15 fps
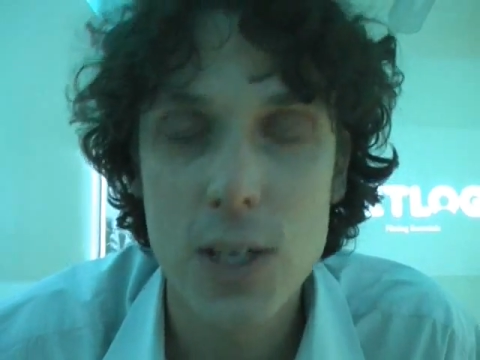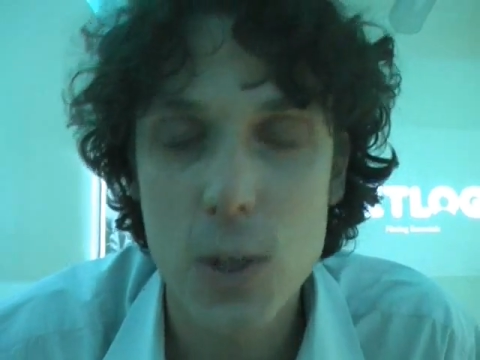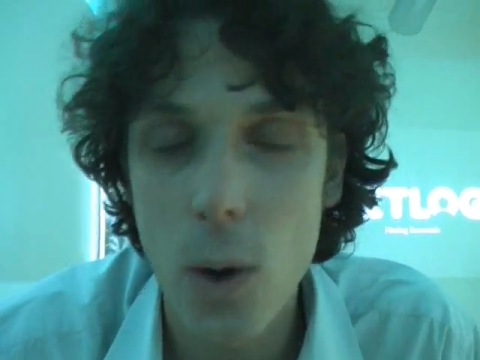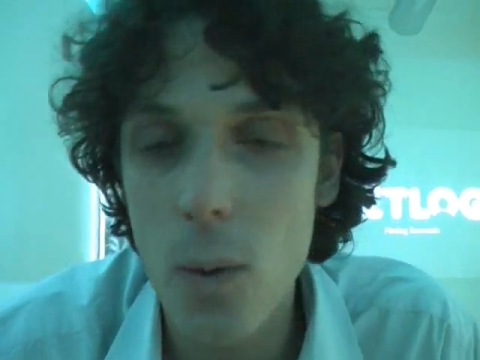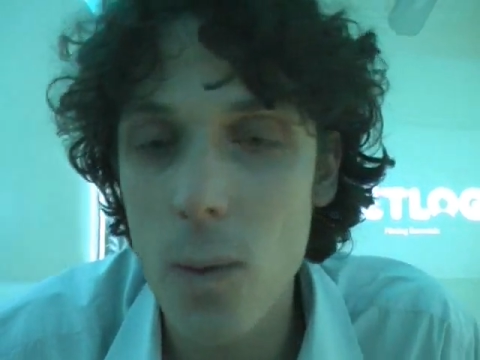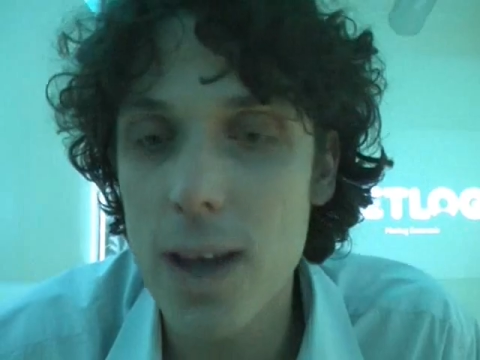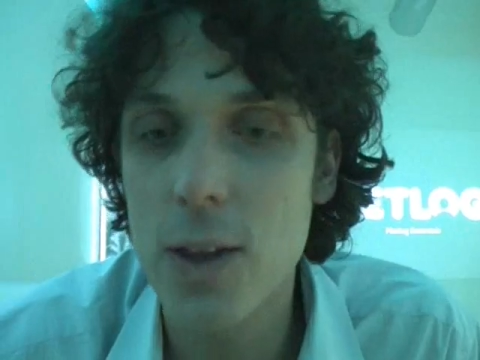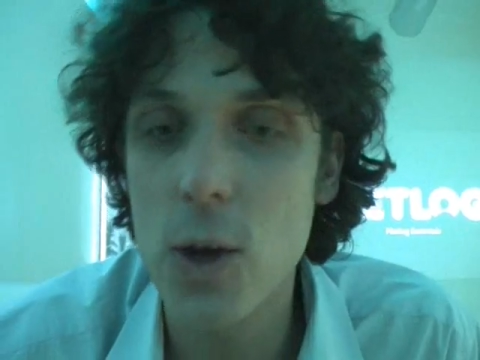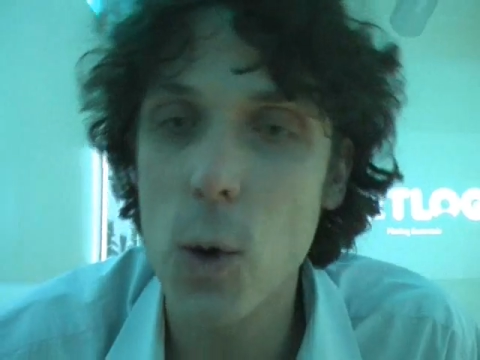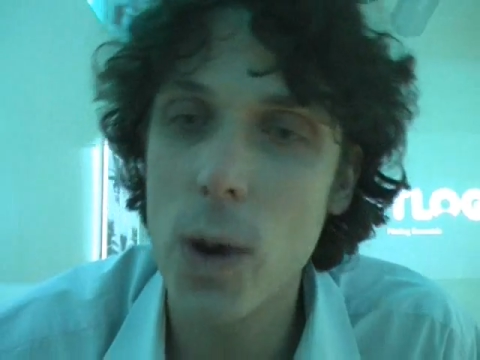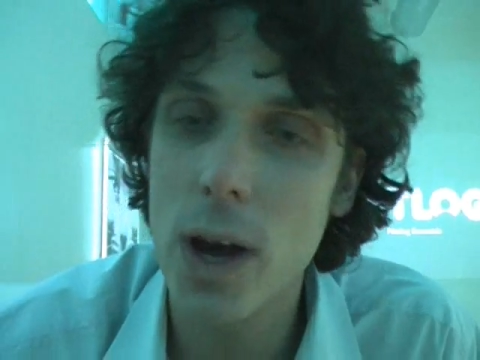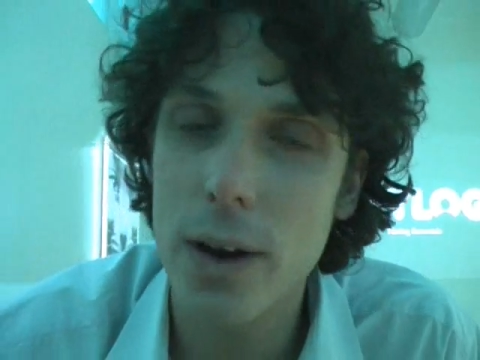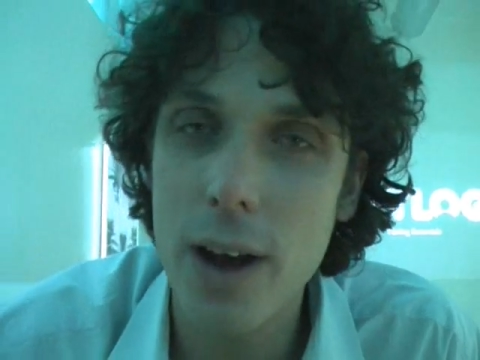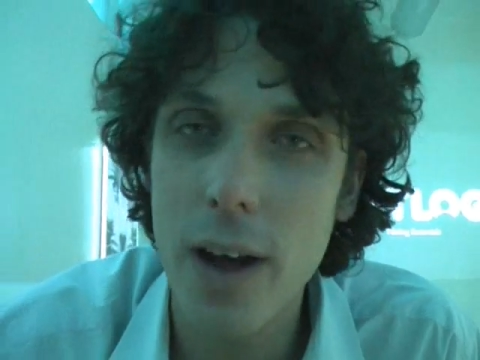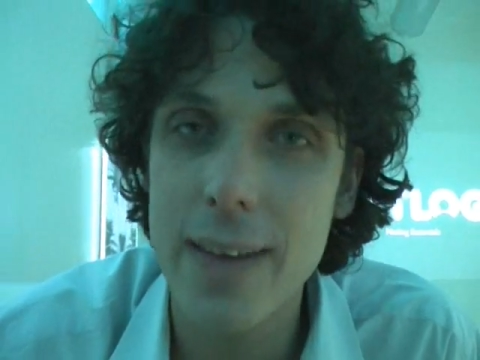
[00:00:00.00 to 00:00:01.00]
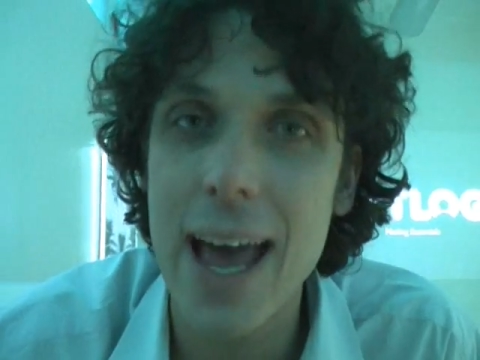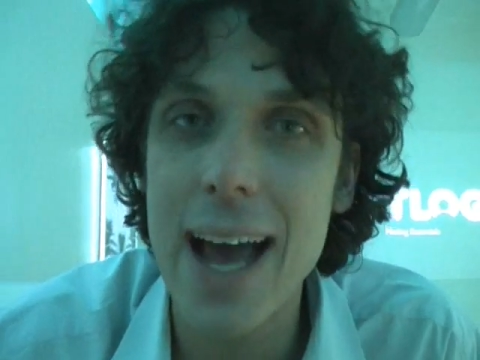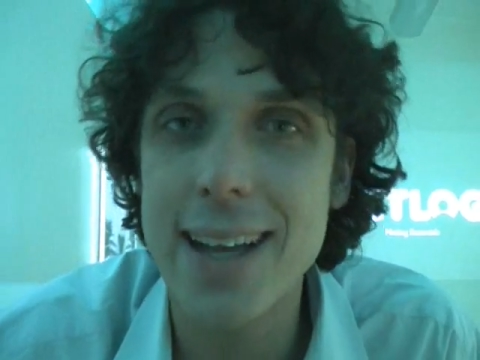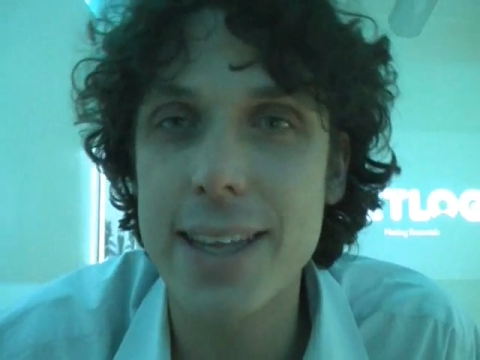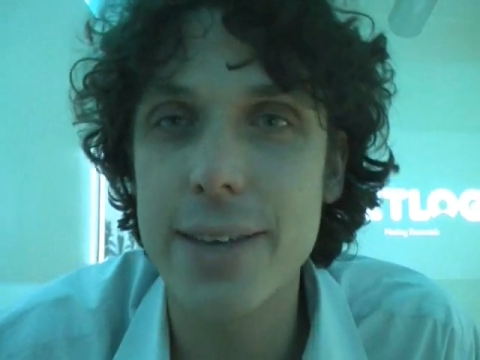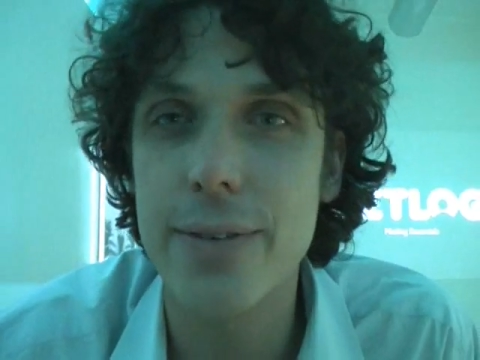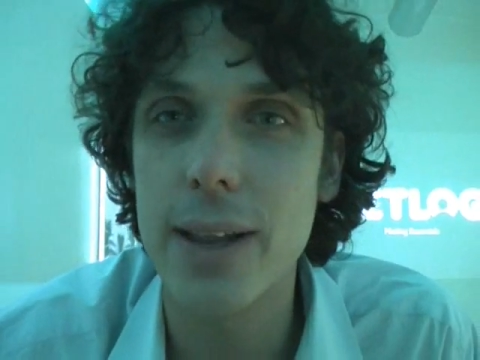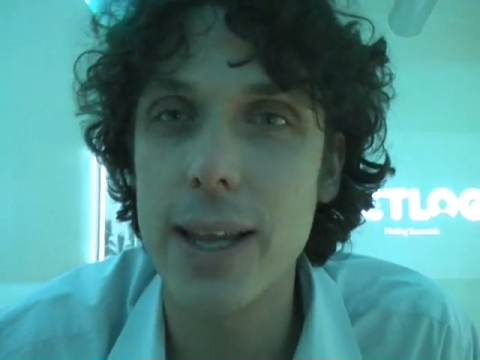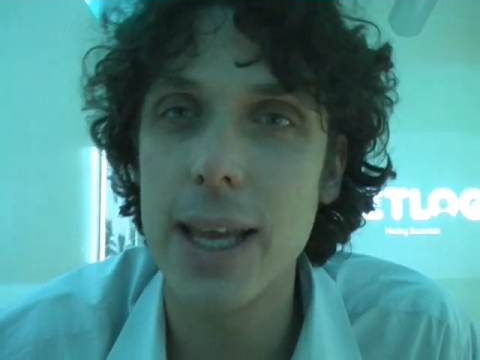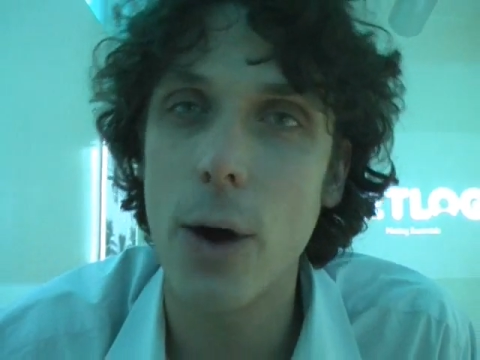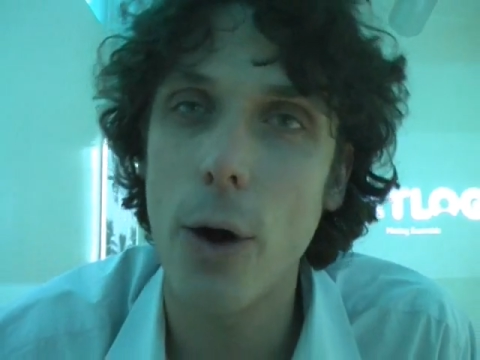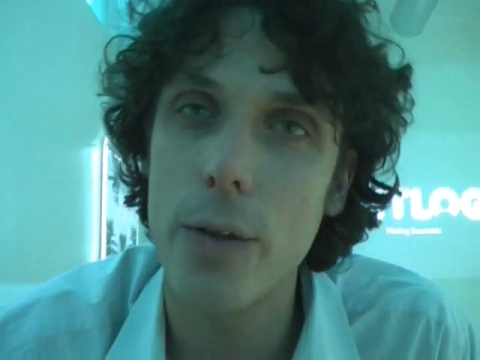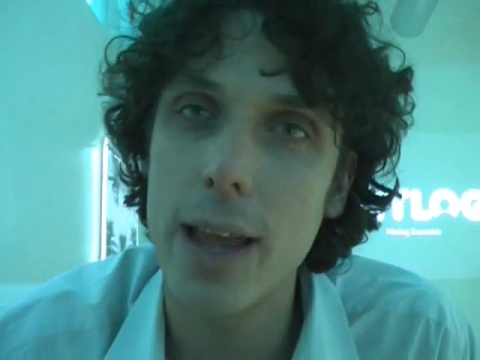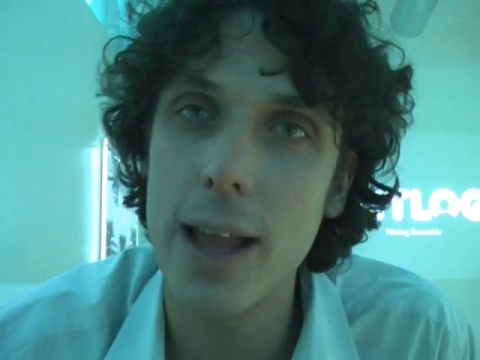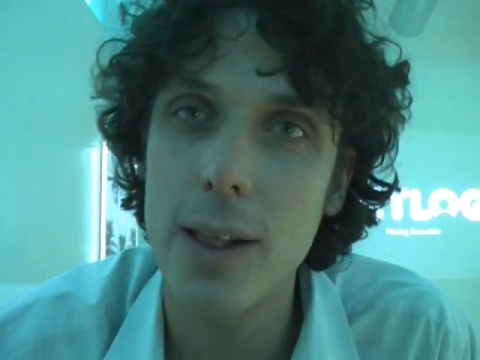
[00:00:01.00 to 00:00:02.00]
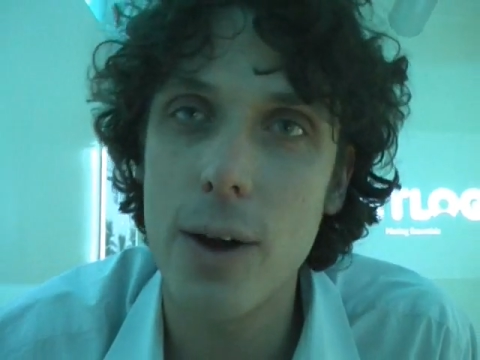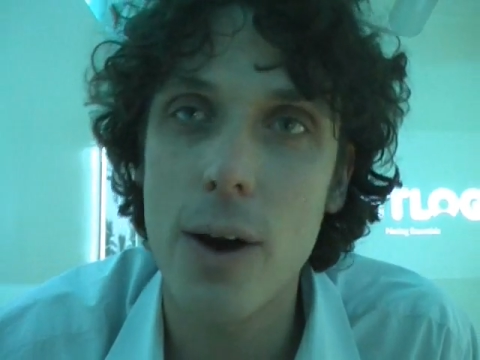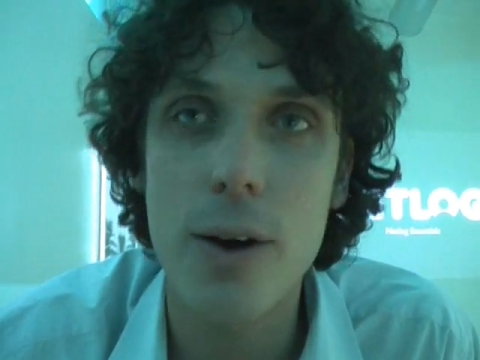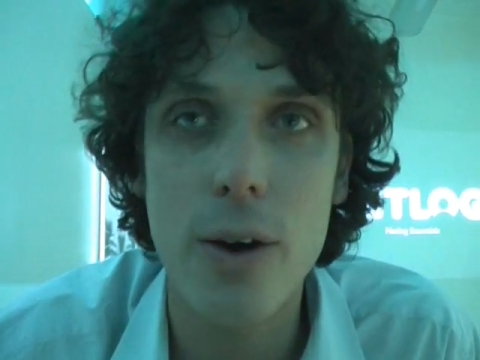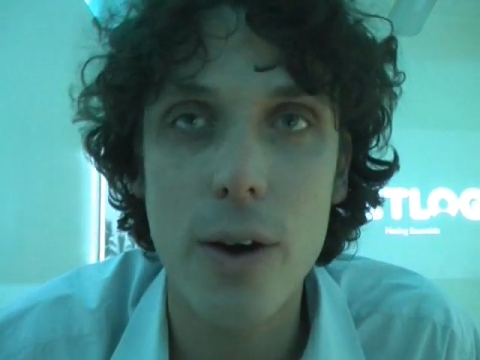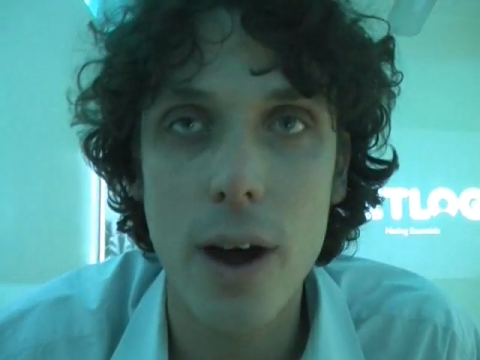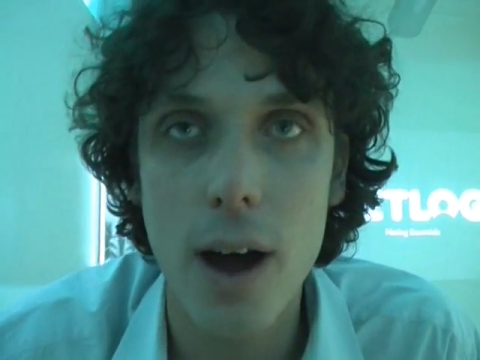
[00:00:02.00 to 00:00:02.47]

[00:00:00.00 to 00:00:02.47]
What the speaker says: So what we do, we are not actively on Netlog